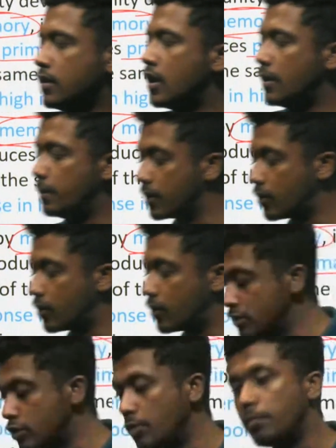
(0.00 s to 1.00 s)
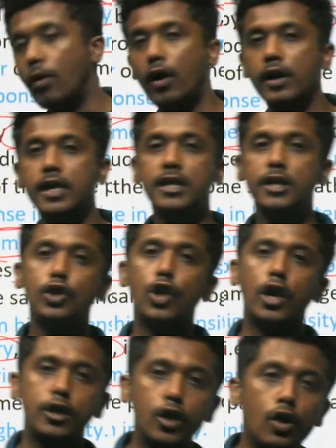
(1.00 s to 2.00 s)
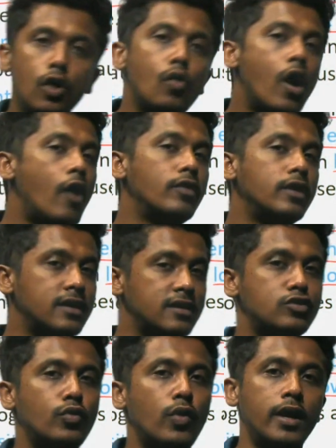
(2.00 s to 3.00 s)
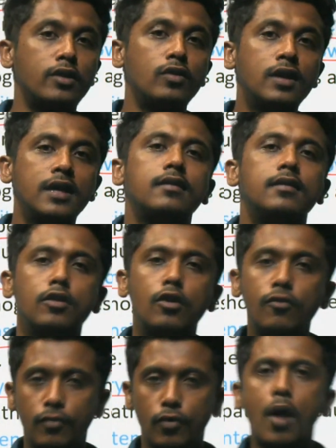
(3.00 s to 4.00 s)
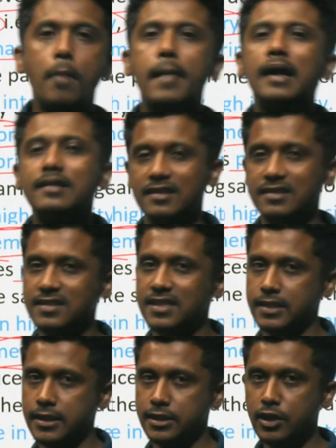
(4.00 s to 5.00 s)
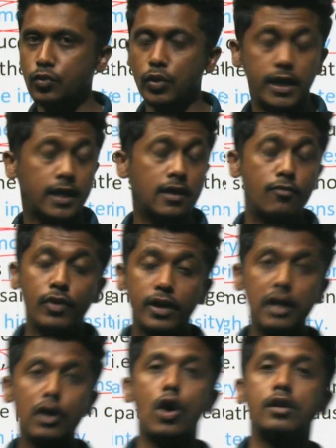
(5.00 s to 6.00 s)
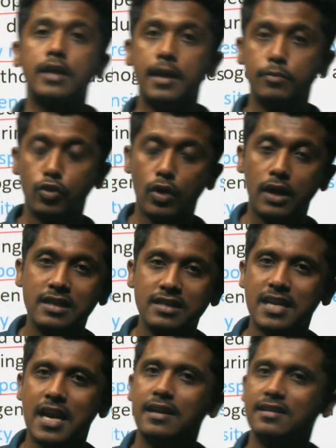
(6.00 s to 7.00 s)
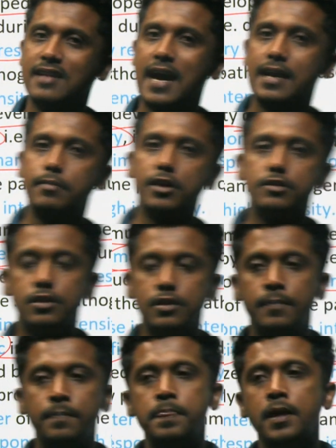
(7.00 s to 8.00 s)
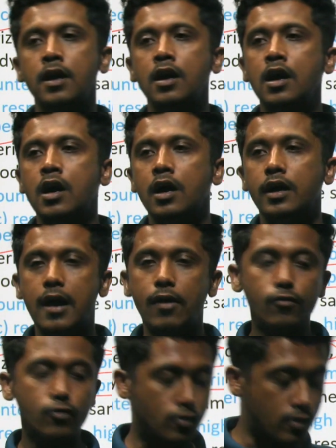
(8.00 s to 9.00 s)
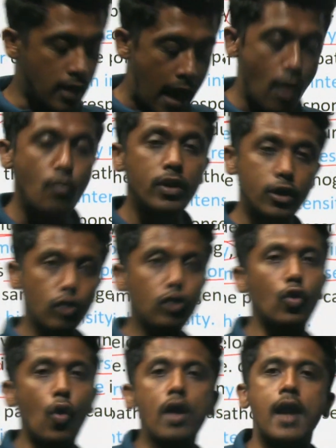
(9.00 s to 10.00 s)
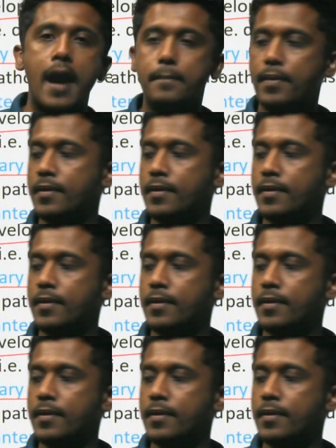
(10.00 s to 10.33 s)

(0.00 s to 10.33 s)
Because your body did not know how it is trying to, combat this disease. It would take a very long time to understand the dynamics. Now, when you're grown up,